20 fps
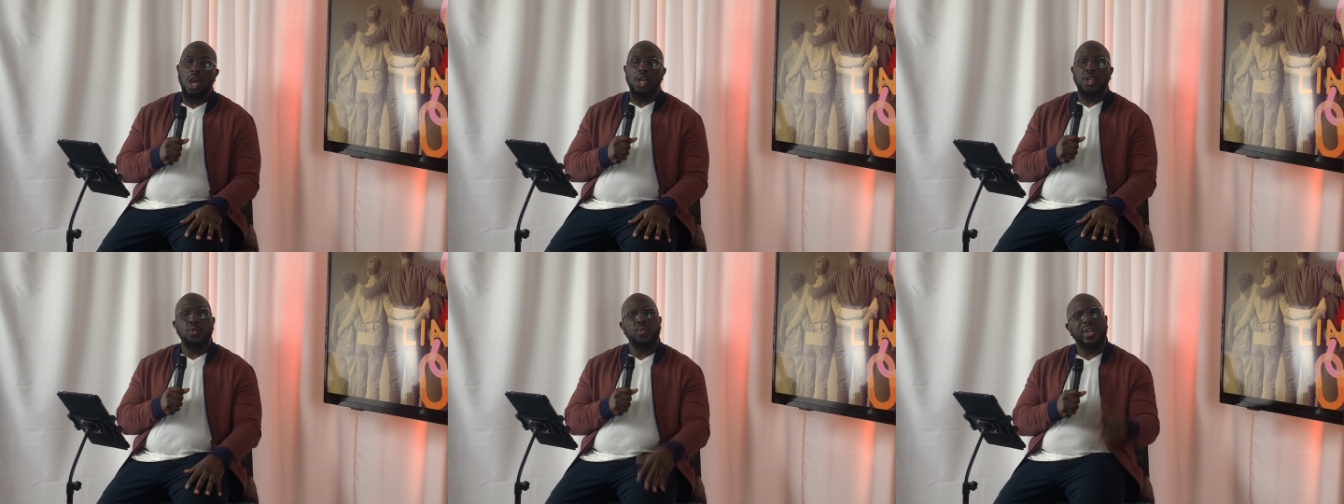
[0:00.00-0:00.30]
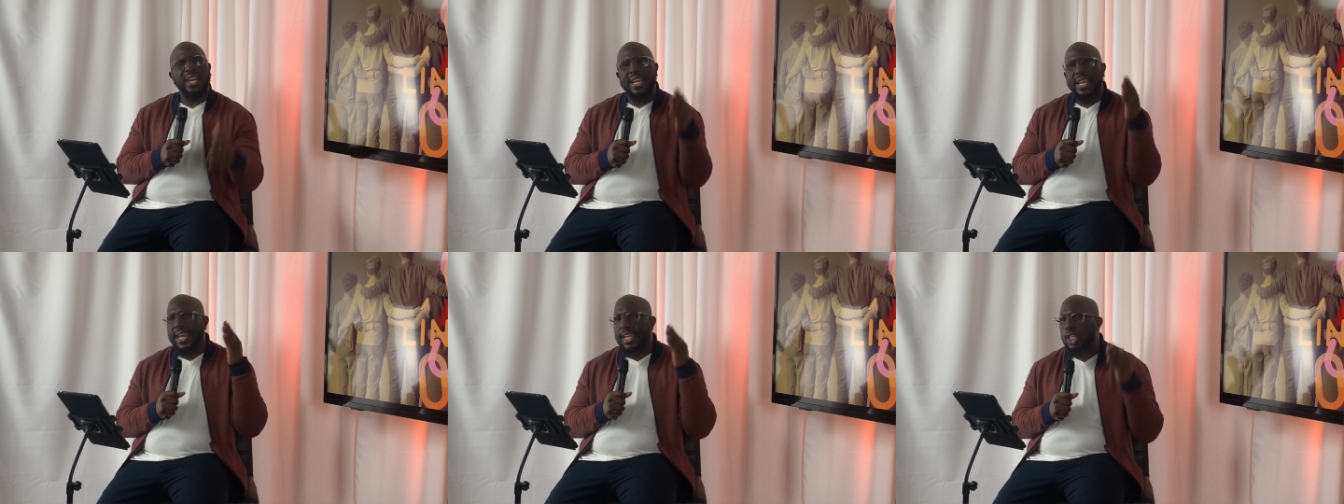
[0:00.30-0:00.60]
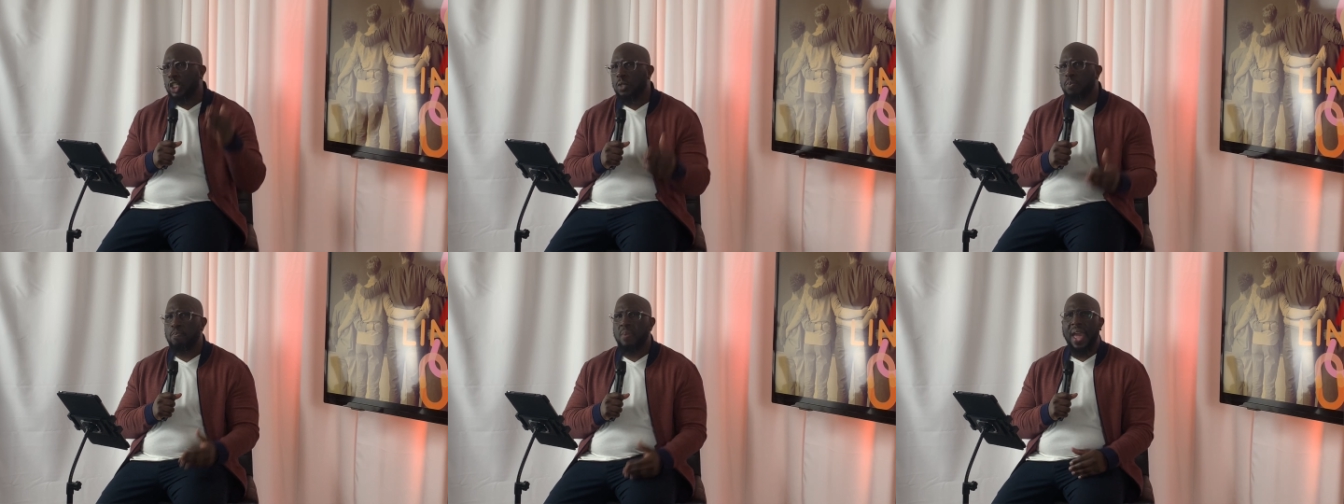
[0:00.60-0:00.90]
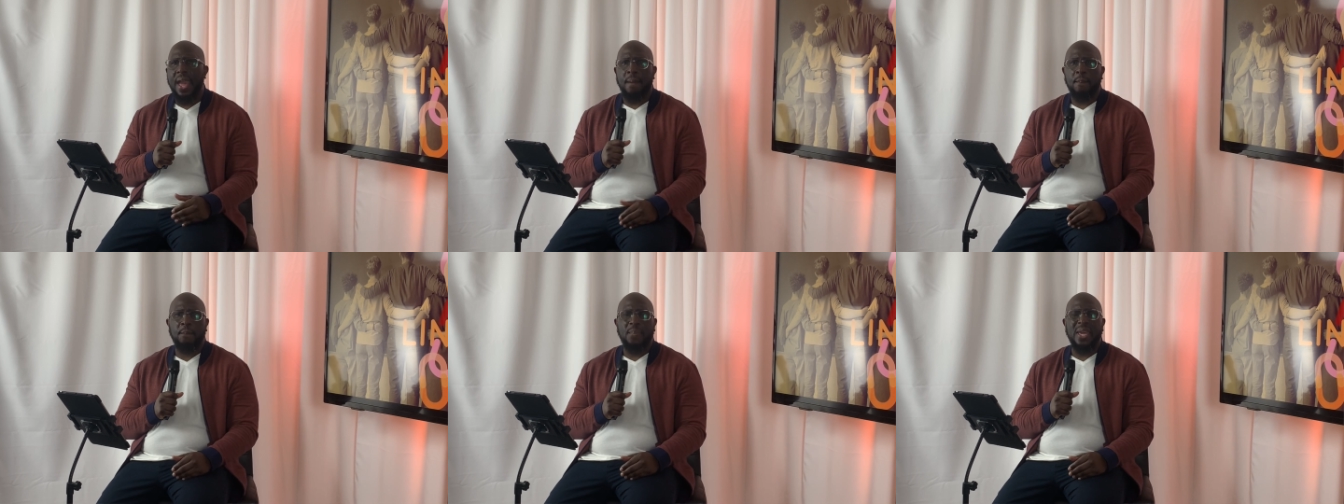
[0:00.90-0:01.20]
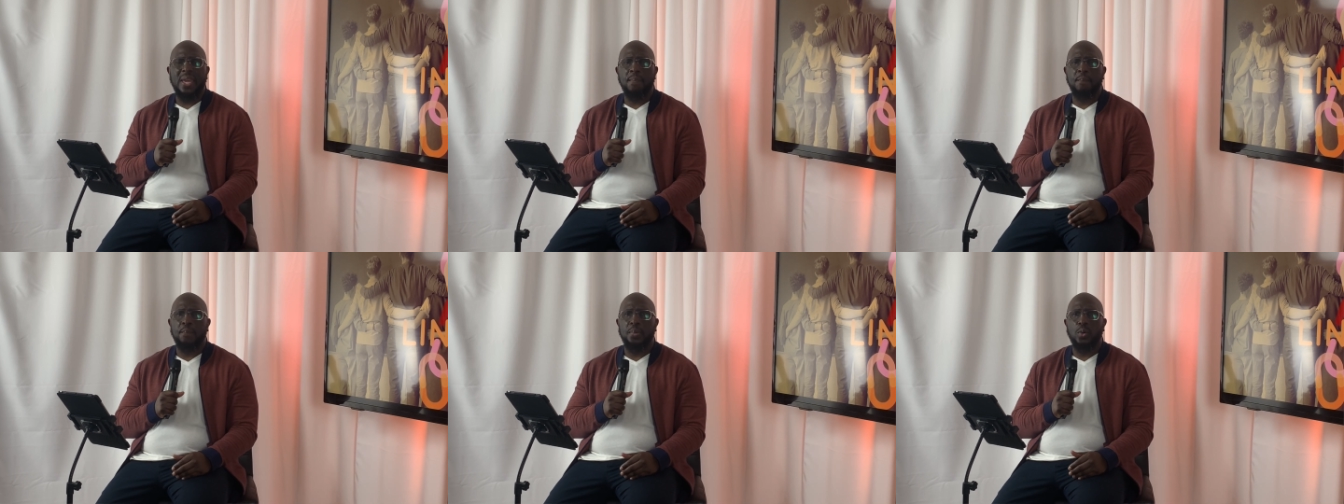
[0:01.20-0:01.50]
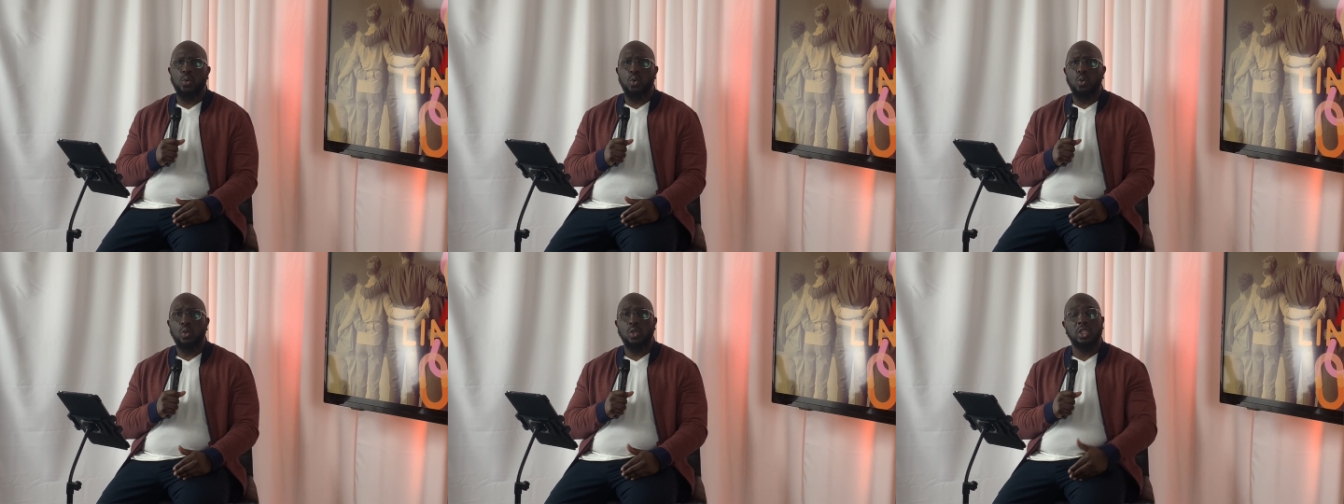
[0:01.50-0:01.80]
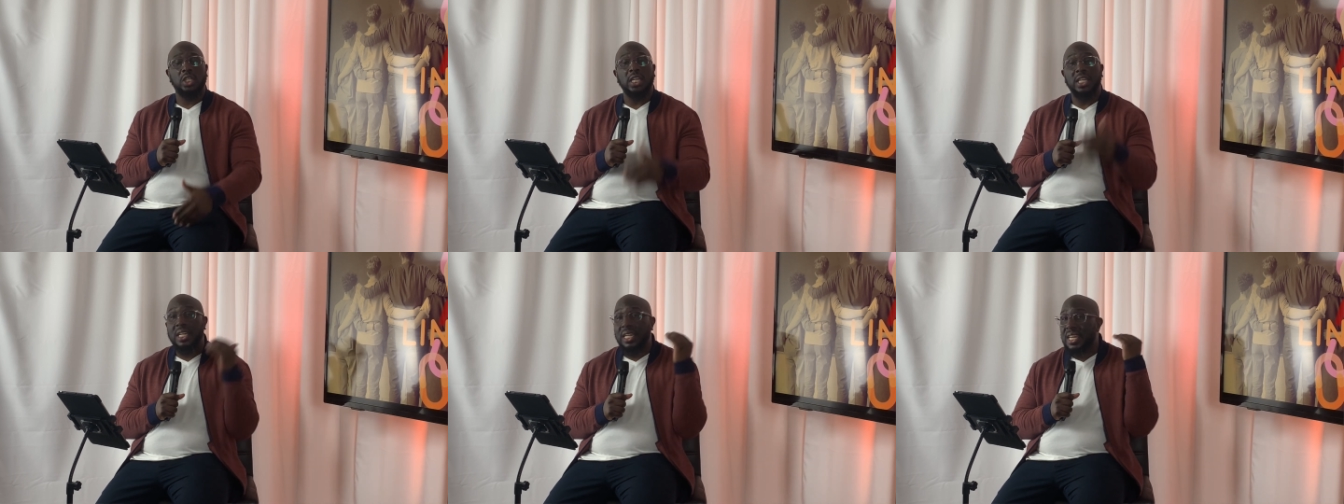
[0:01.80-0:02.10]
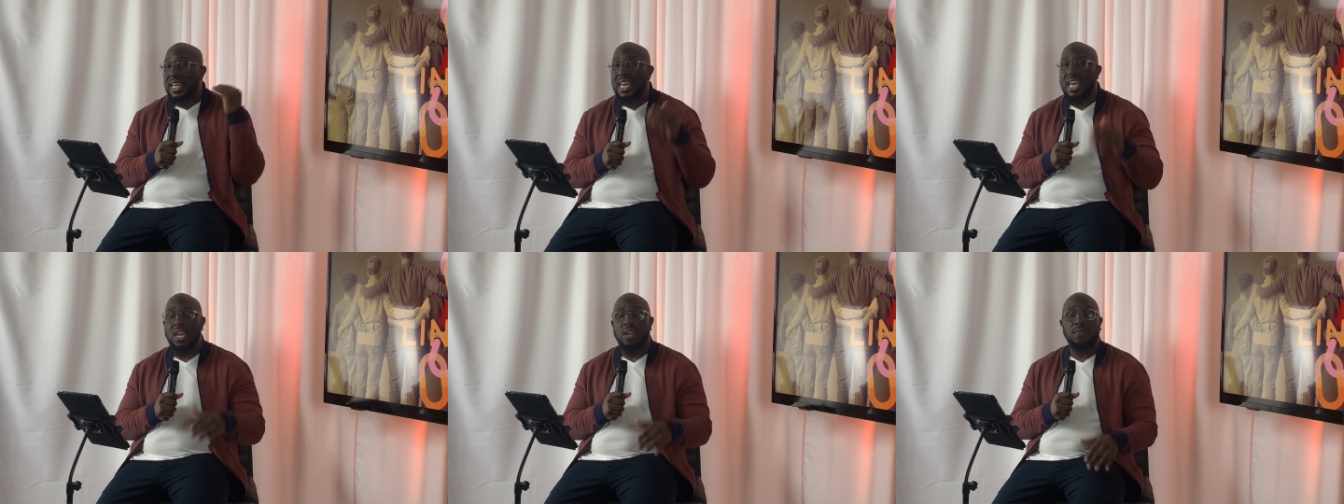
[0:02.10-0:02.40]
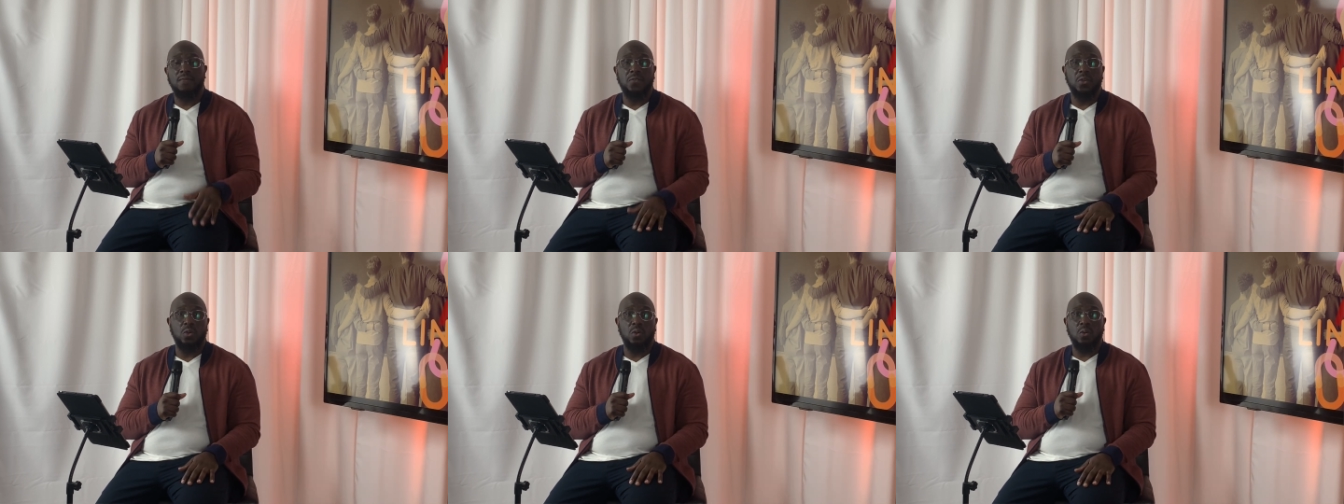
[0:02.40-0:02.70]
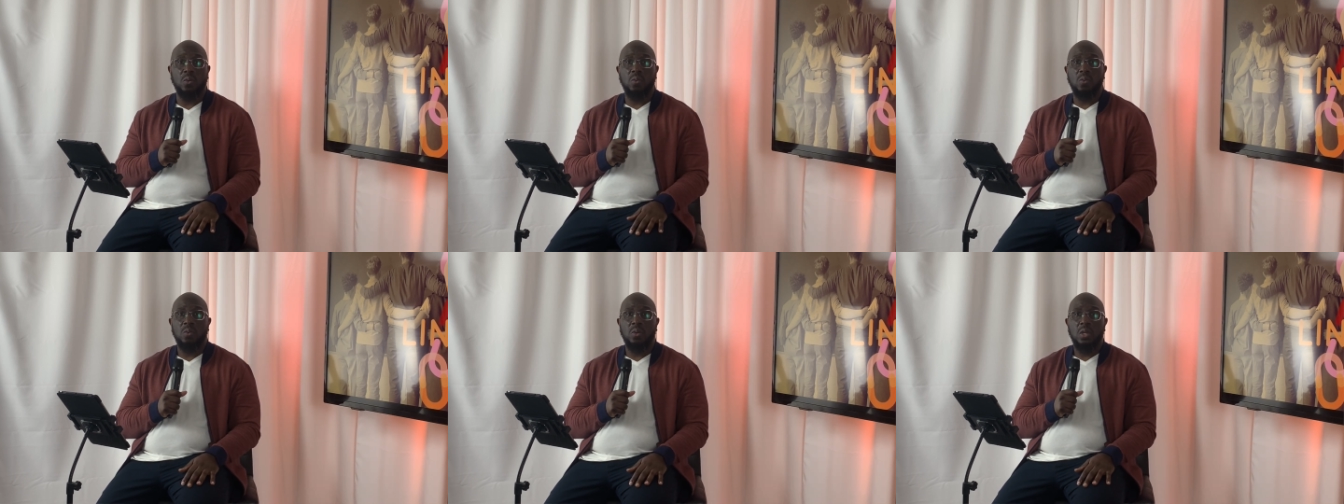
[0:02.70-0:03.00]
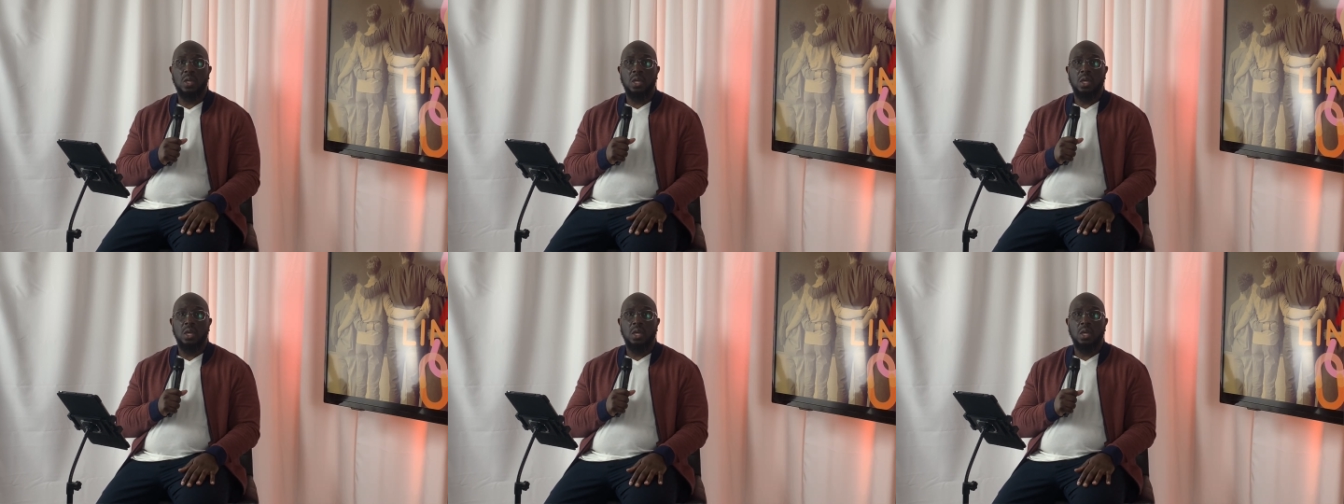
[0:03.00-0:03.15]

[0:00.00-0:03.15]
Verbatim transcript: You can expect people to leave you